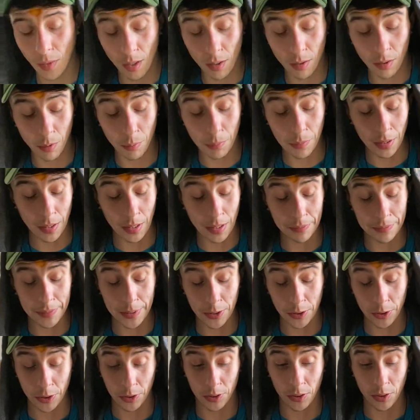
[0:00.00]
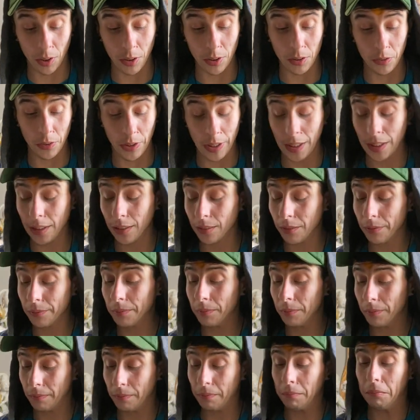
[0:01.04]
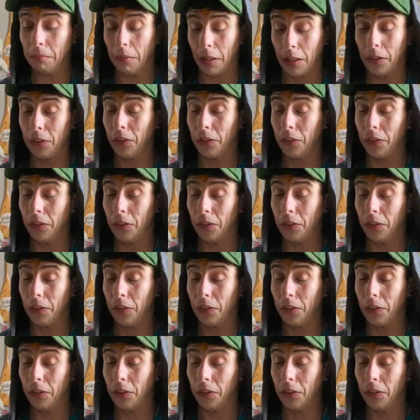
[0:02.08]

Oh, my left ear just started ringing. I